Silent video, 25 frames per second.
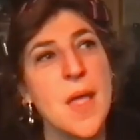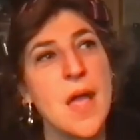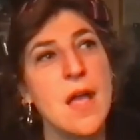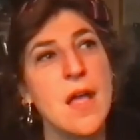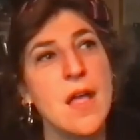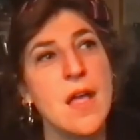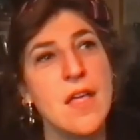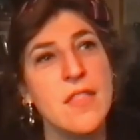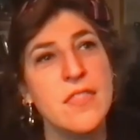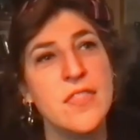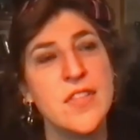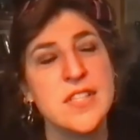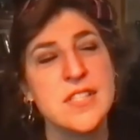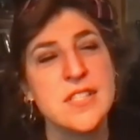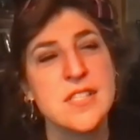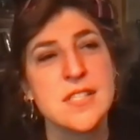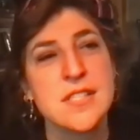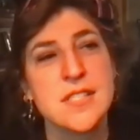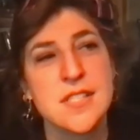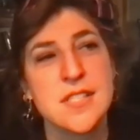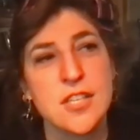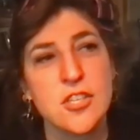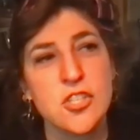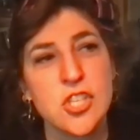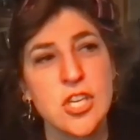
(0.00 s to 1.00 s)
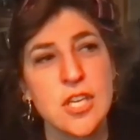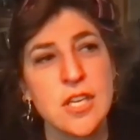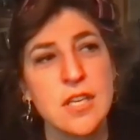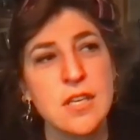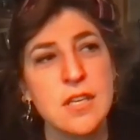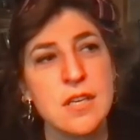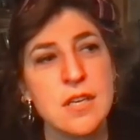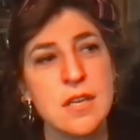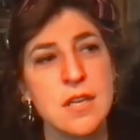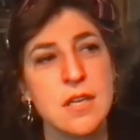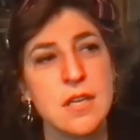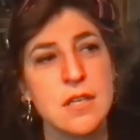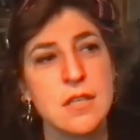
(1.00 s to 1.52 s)
The
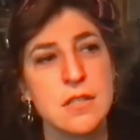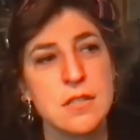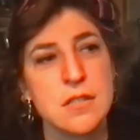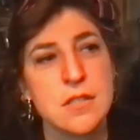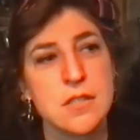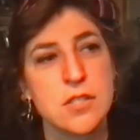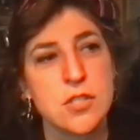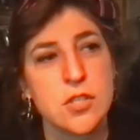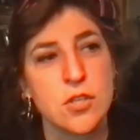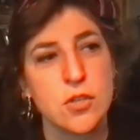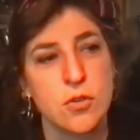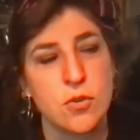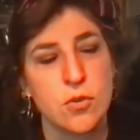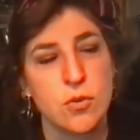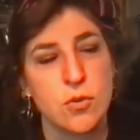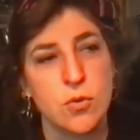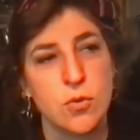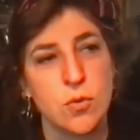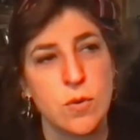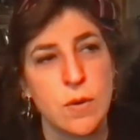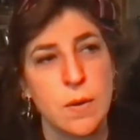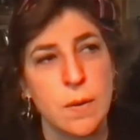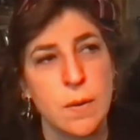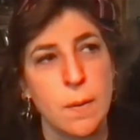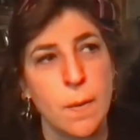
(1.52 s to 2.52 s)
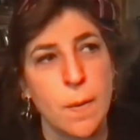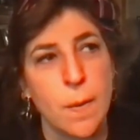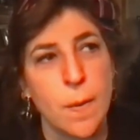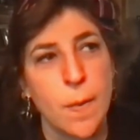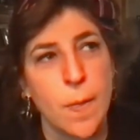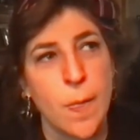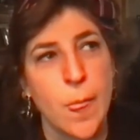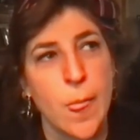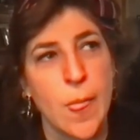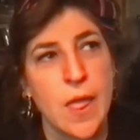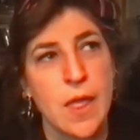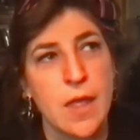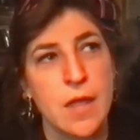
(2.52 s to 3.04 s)
decision to,
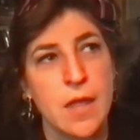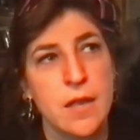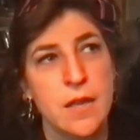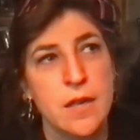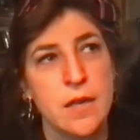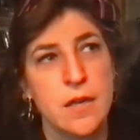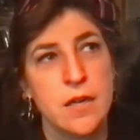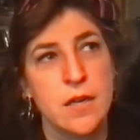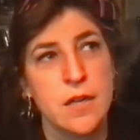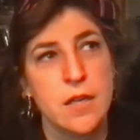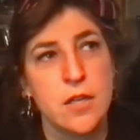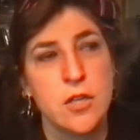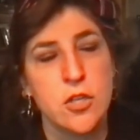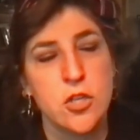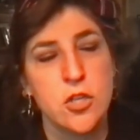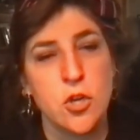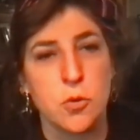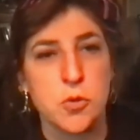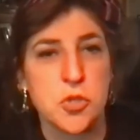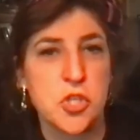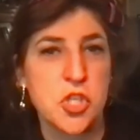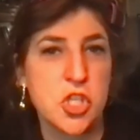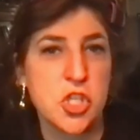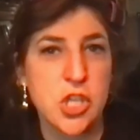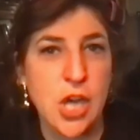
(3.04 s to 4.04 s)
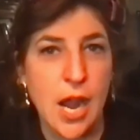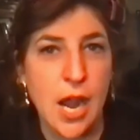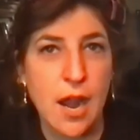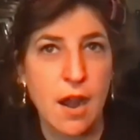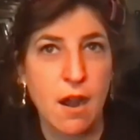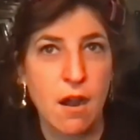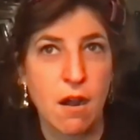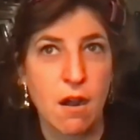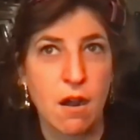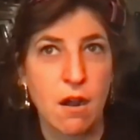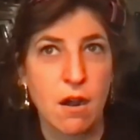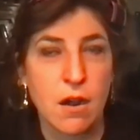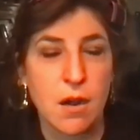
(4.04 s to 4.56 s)
you know,
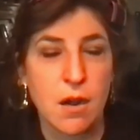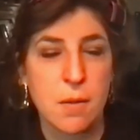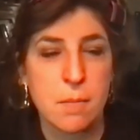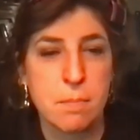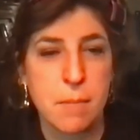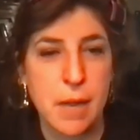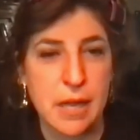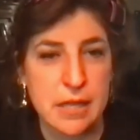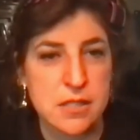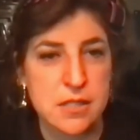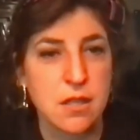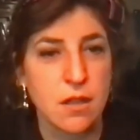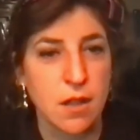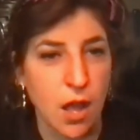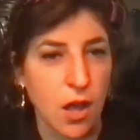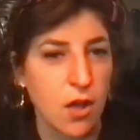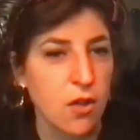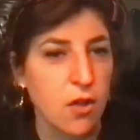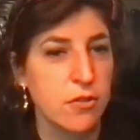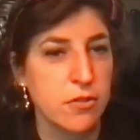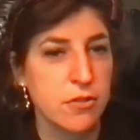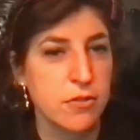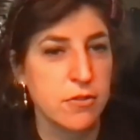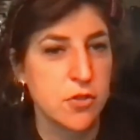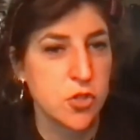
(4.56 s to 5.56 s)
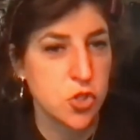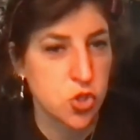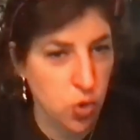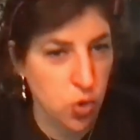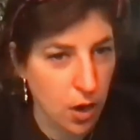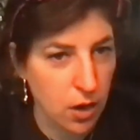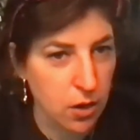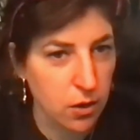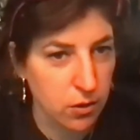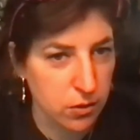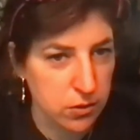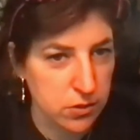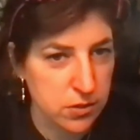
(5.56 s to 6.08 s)
share mental health
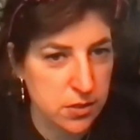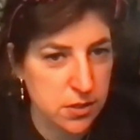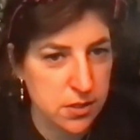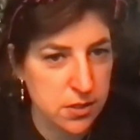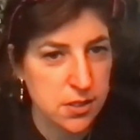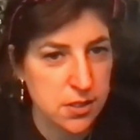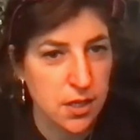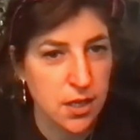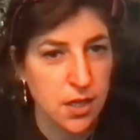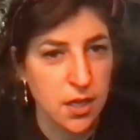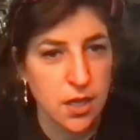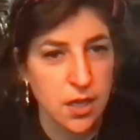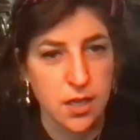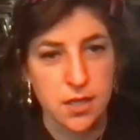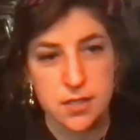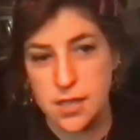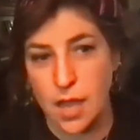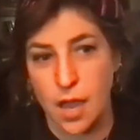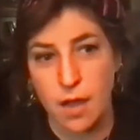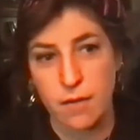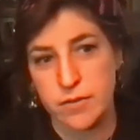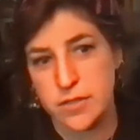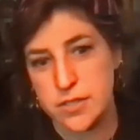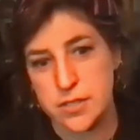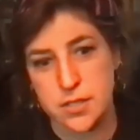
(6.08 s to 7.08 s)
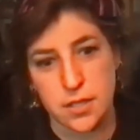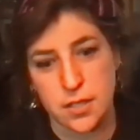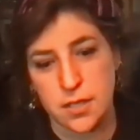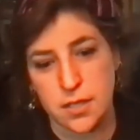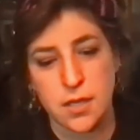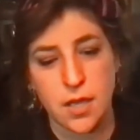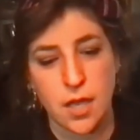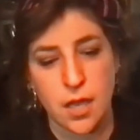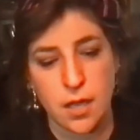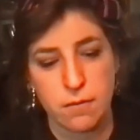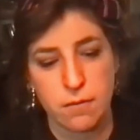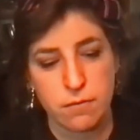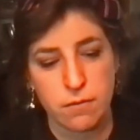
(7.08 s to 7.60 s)
struggles is
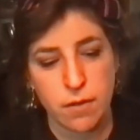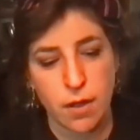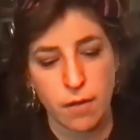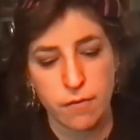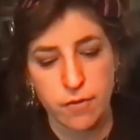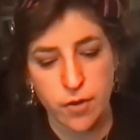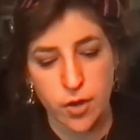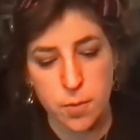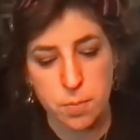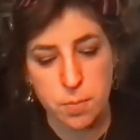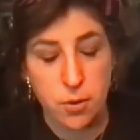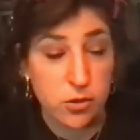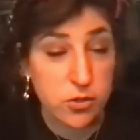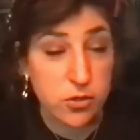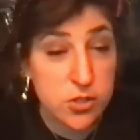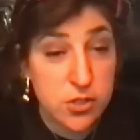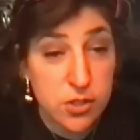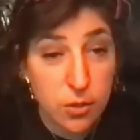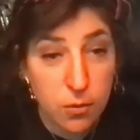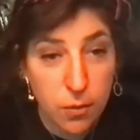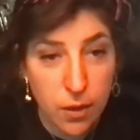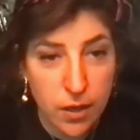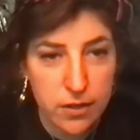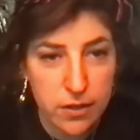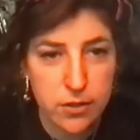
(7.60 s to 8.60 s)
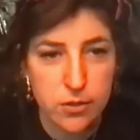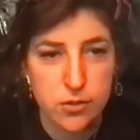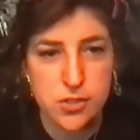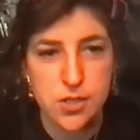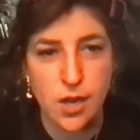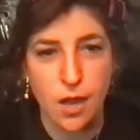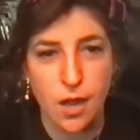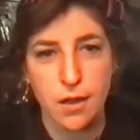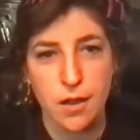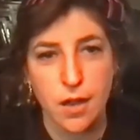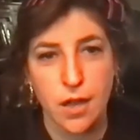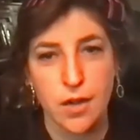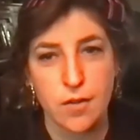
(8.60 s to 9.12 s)
obviously a very personal one. There's
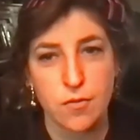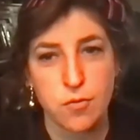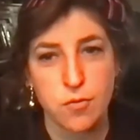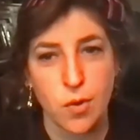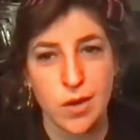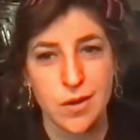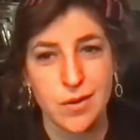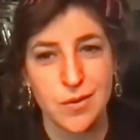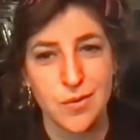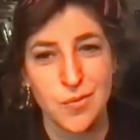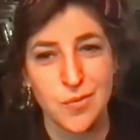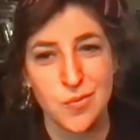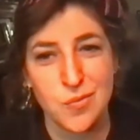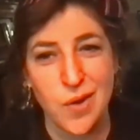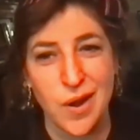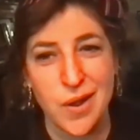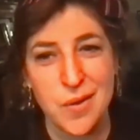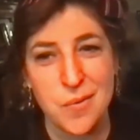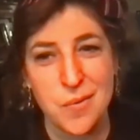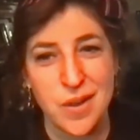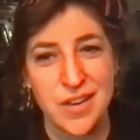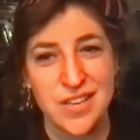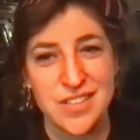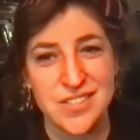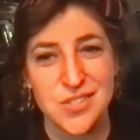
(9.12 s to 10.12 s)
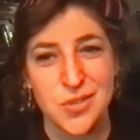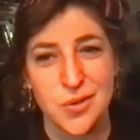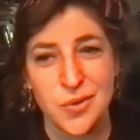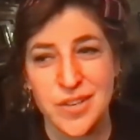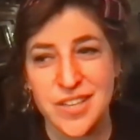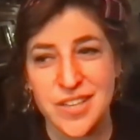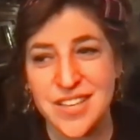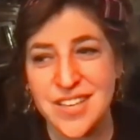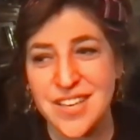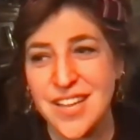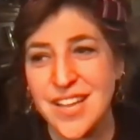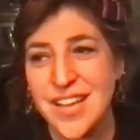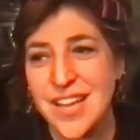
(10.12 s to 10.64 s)
not kind of one right way to do
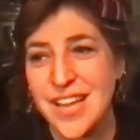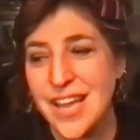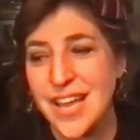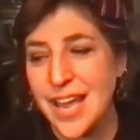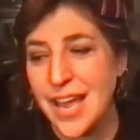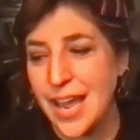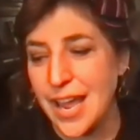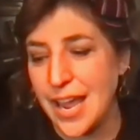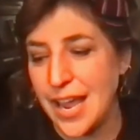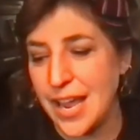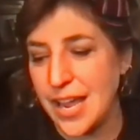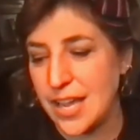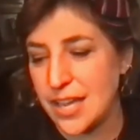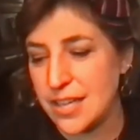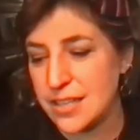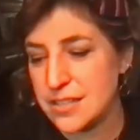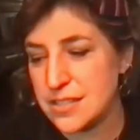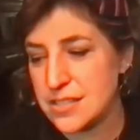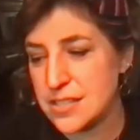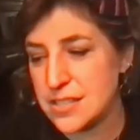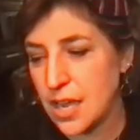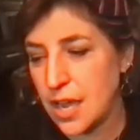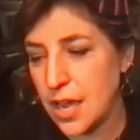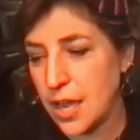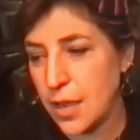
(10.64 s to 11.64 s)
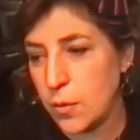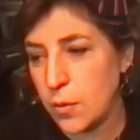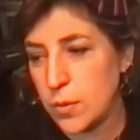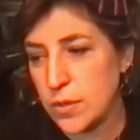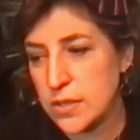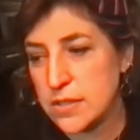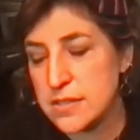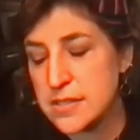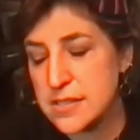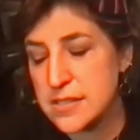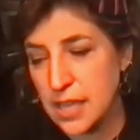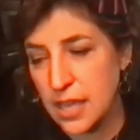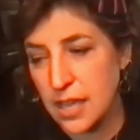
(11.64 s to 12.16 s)
it. And I
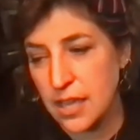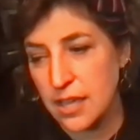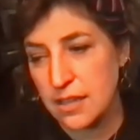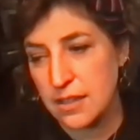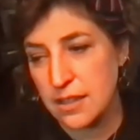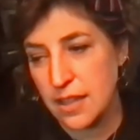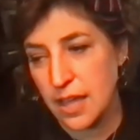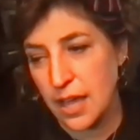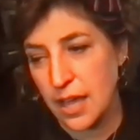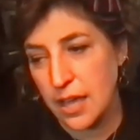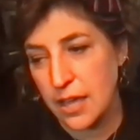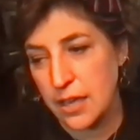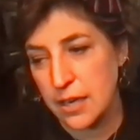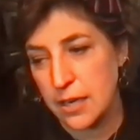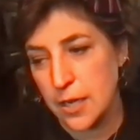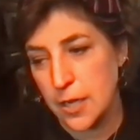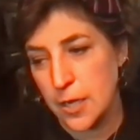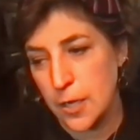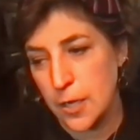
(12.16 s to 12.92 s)
will say that,